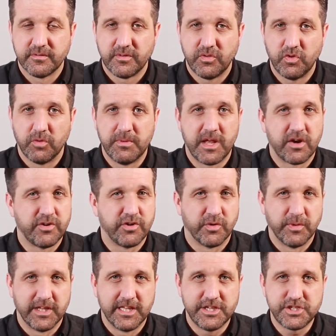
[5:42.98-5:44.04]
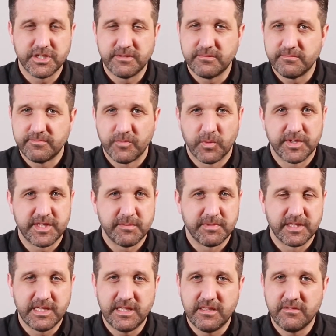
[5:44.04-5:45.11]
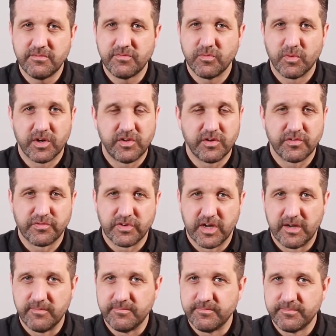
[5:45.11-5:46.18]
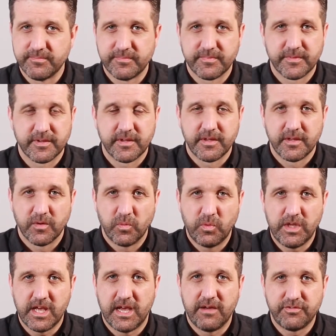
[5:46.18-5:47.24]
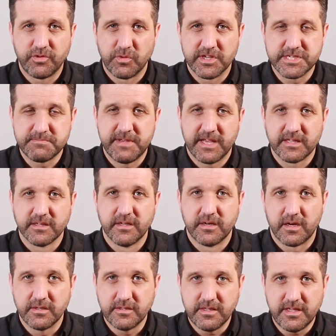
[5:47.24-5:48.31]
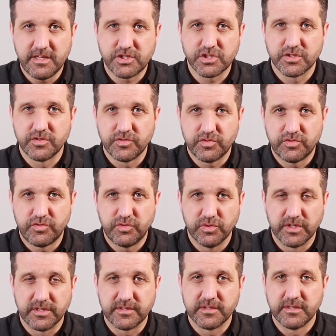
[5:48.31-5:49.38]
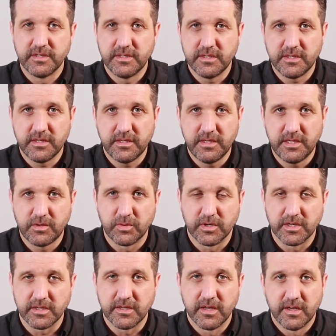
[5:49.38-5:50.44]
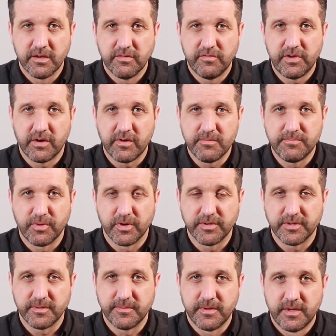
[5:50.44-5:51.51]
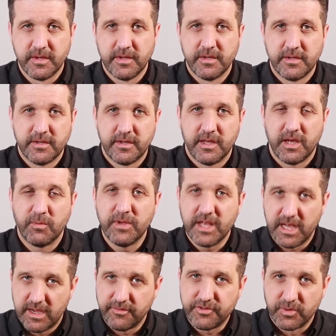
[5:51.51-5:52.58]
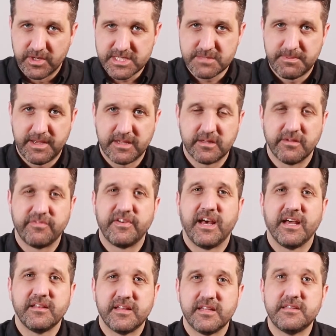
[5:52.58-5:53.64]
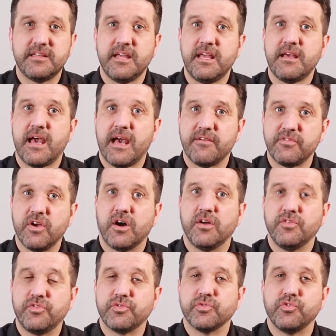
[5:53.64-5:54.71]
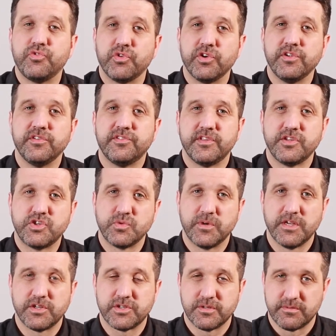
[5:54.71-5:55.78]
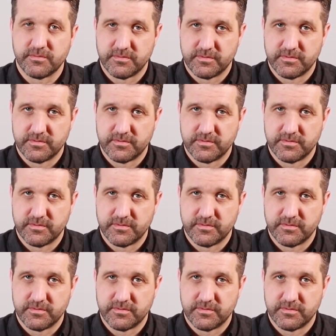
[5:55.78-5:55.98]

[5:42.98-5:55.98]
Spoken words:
No matter their religion, what they believe, where they're from, we have to respect each student equally. Very important. And we have to respect the fact that they have gone through certain situations.